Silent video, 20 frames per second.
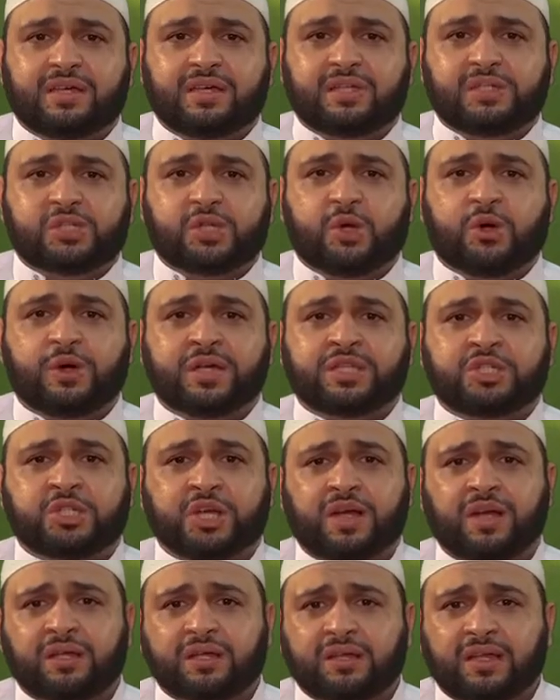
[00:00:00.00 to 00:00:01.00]
So
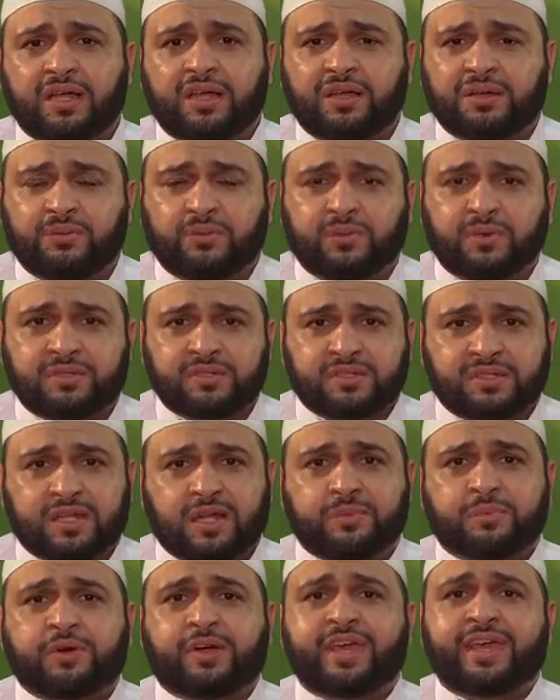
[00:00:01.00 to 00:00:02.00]
inshallah, we'll
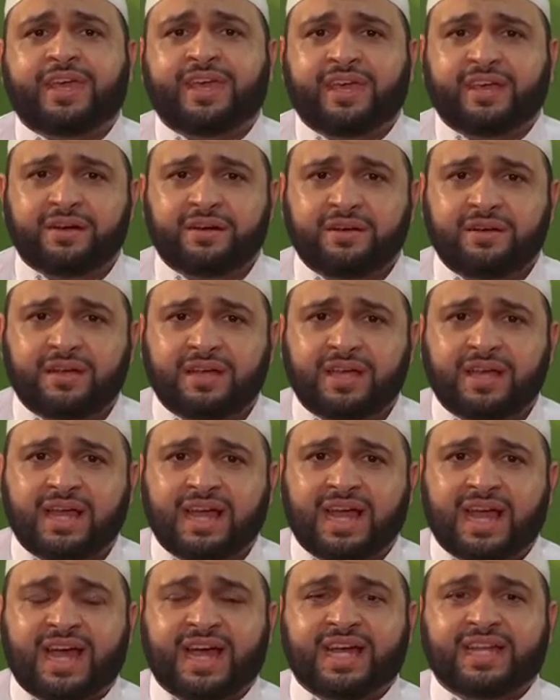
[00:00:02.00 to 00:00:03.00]
stop right here.
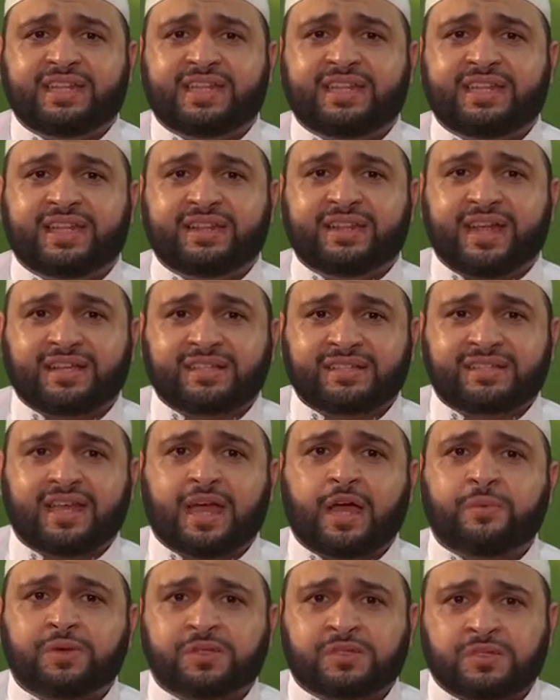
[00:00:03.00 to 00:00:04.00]
And in the next
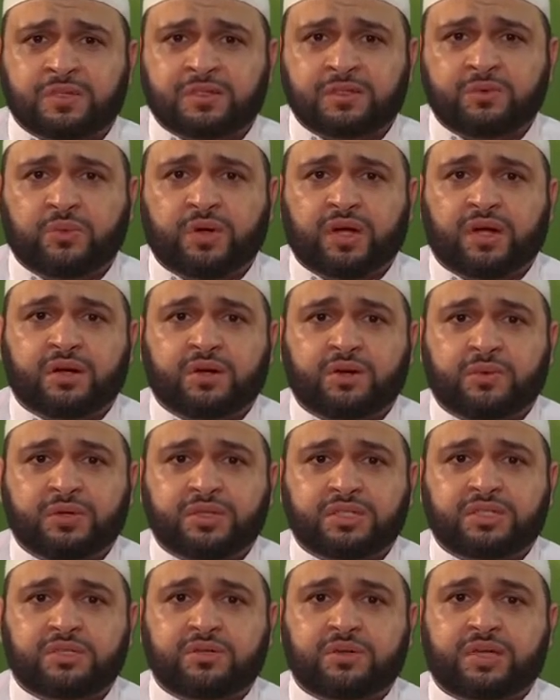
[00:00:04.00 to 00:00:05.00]
episode, we are
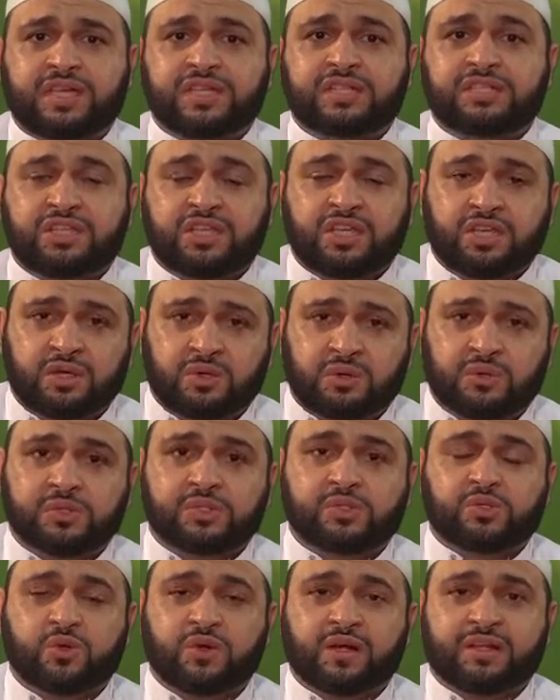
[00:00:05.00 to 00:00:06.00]
going to continue with
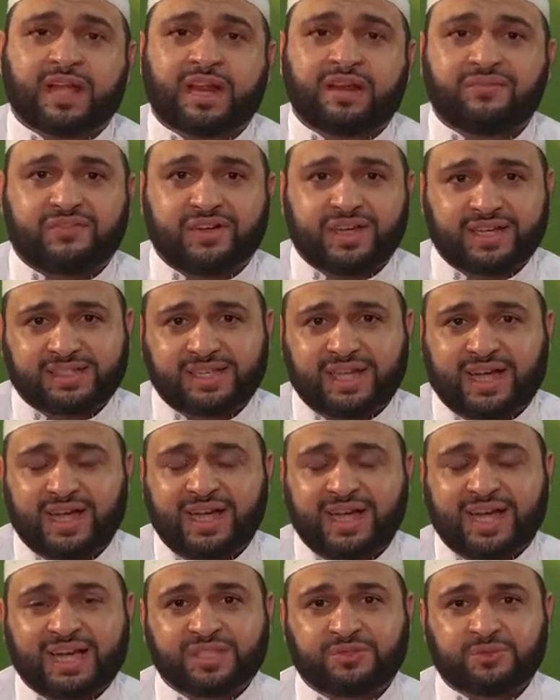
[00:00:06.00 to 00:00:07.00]
Surah
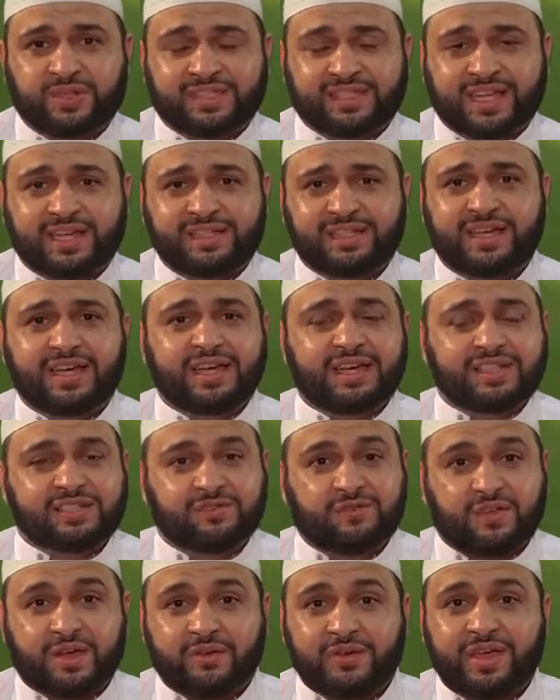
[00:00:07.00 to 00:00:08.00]
Al-Fatiha. As we said, it's
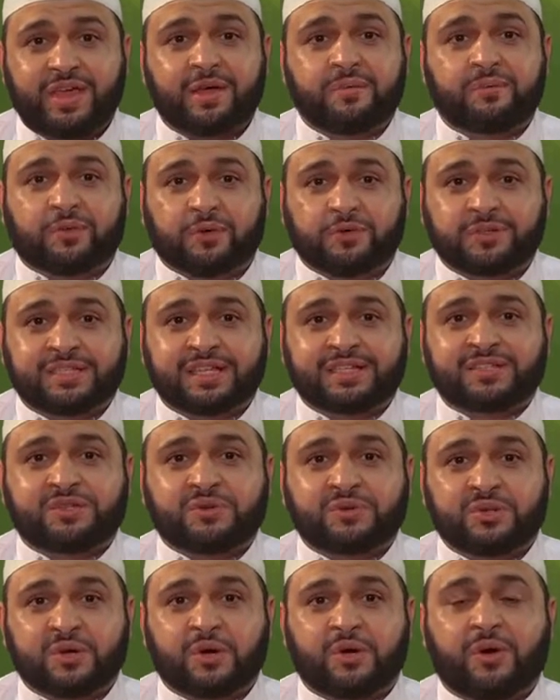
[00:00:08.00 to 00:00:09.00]
very important to
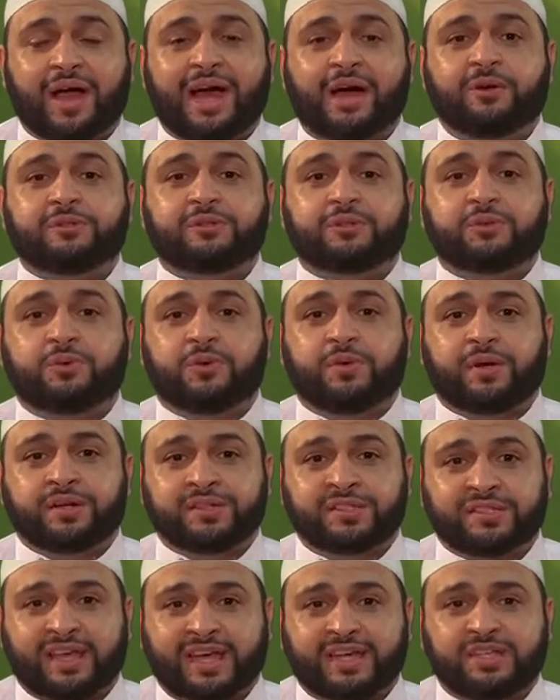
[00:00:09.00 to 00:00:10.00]
know how to
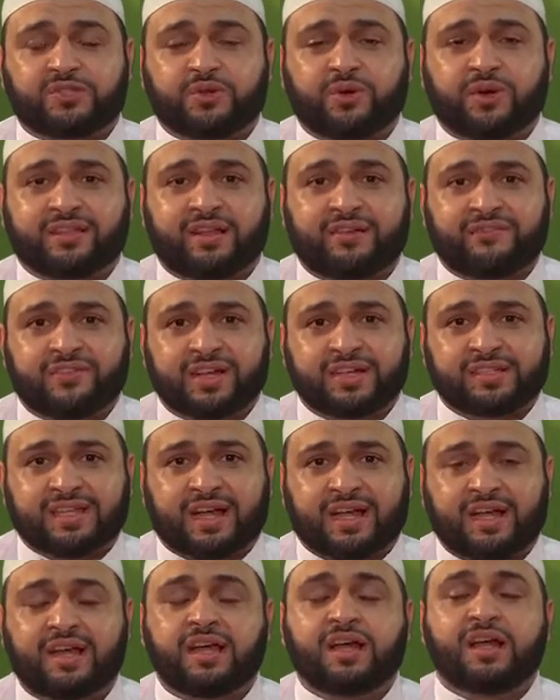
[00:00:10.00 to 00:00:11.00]
recite Surah
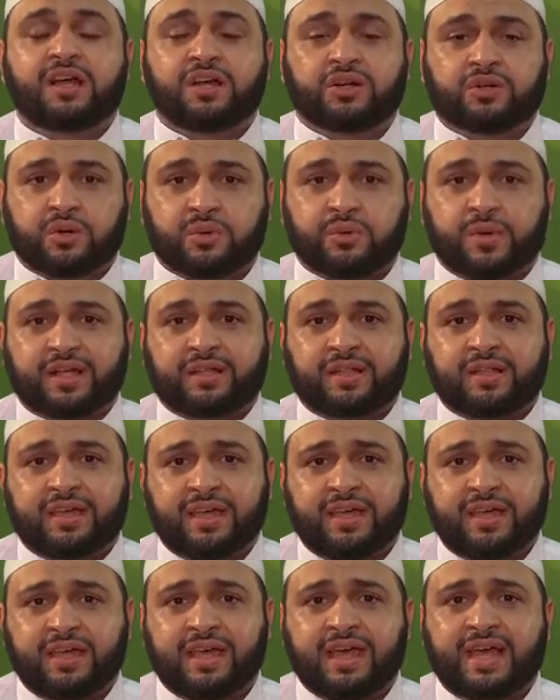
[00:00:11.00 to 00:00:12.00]
Al-Fatiha
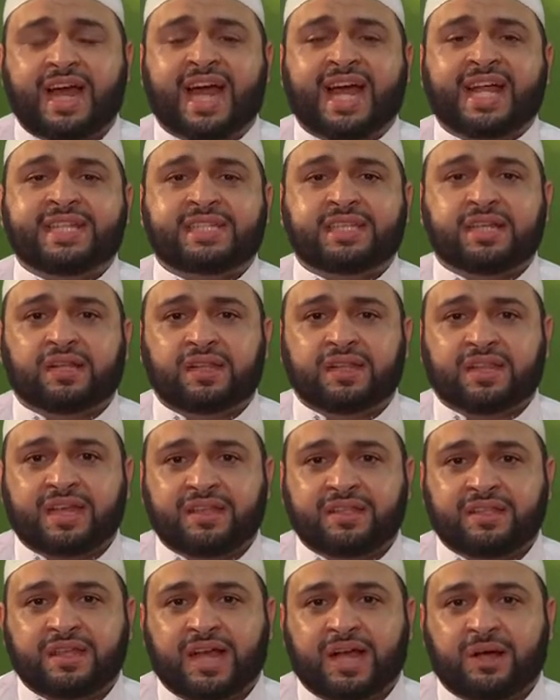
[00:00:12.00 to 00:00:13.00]
correctly. Until
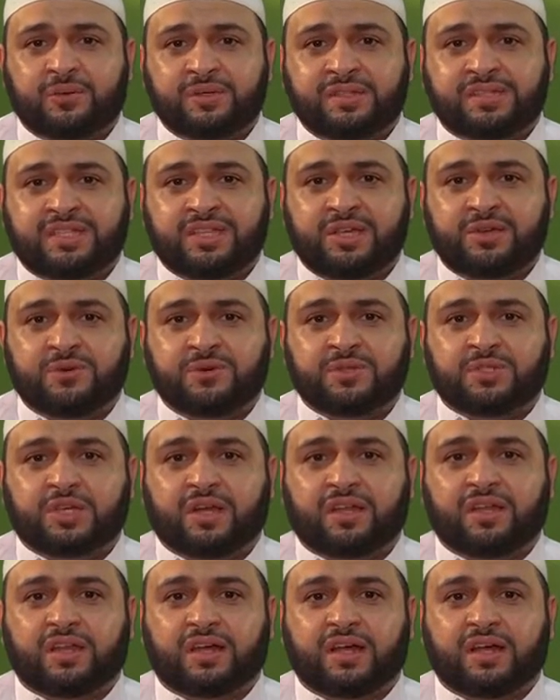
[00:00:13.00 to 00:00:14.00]
then, I will see you
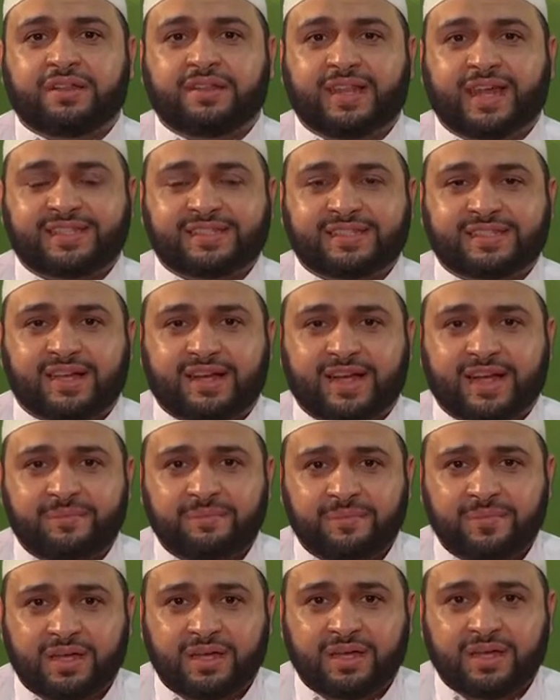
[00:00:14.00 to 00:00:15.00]
inshallah next
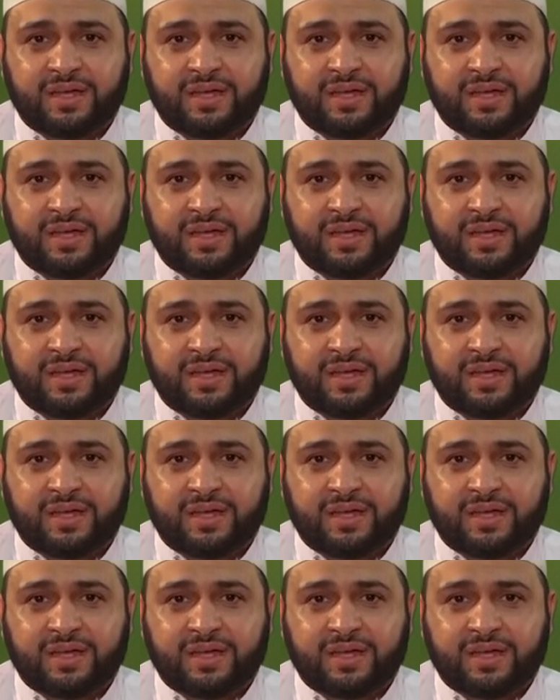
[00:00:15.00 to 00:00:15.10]
time.